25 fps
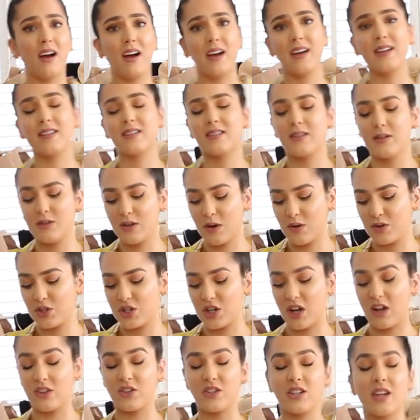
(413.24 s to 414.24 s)
guys, so don't
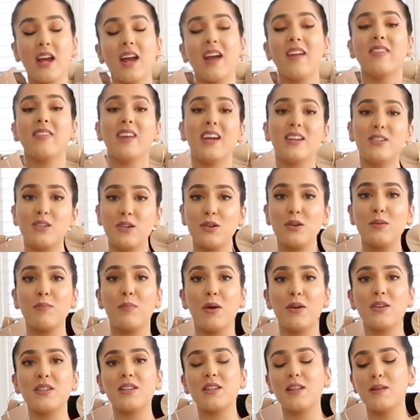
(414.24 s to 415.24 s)
judge. They do,
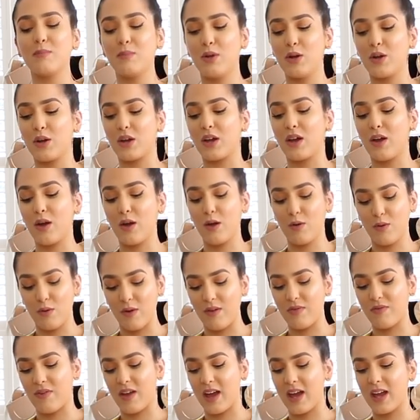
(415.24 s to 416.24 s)
most of them look
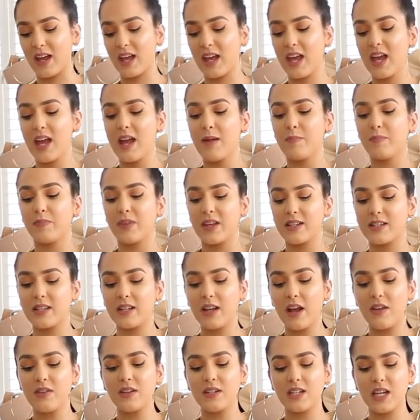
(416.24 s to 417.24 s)
horrific, is
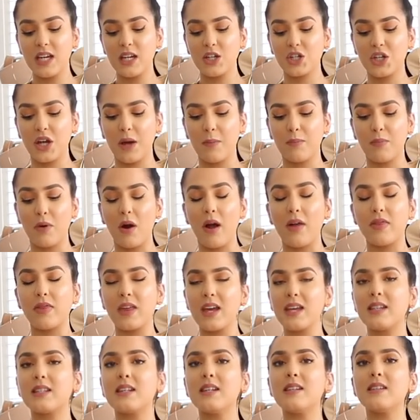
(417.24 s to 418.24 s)
another t-shirt bra.
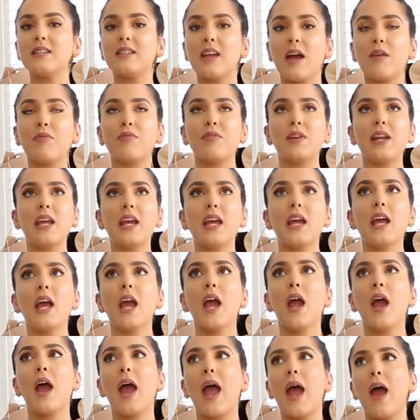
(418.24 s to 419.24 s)
This is definitely
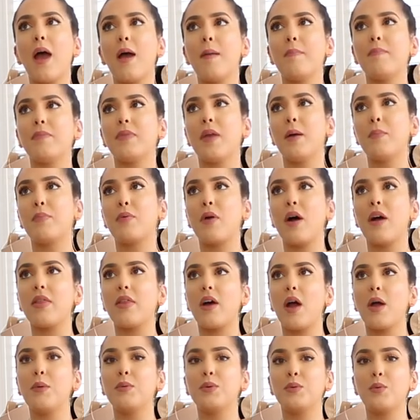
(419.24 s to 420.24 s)
a bra
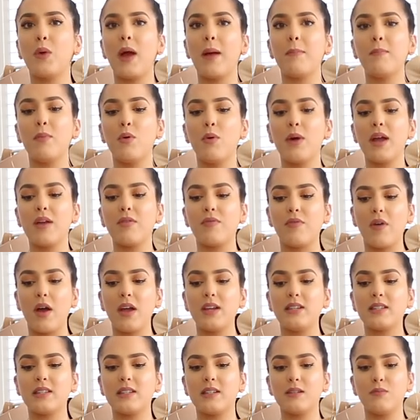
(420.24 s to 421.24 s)
that I would wear more if
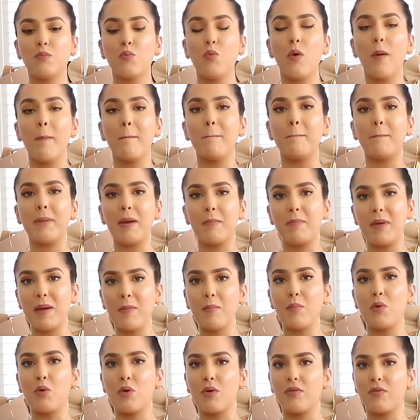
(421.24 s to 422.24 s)
I want a bit
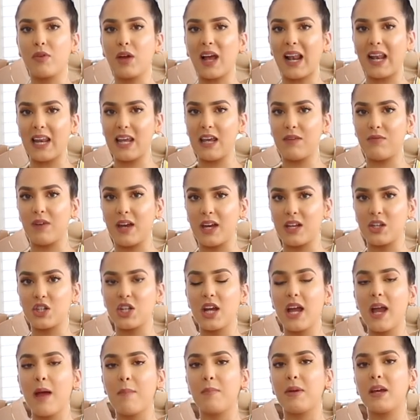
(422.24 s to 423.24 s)
more of cleavage,
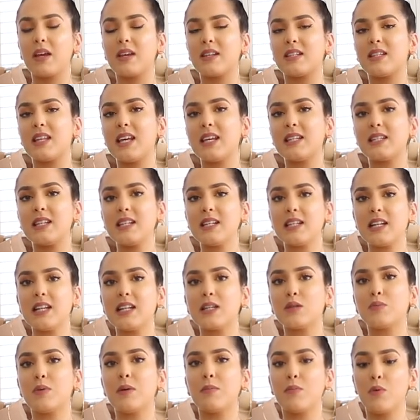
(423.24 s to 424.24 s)
because this is a
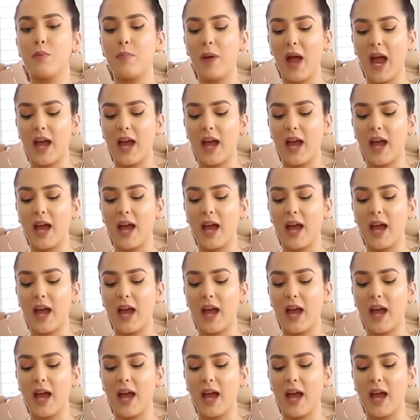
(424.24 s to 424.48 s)
little bit more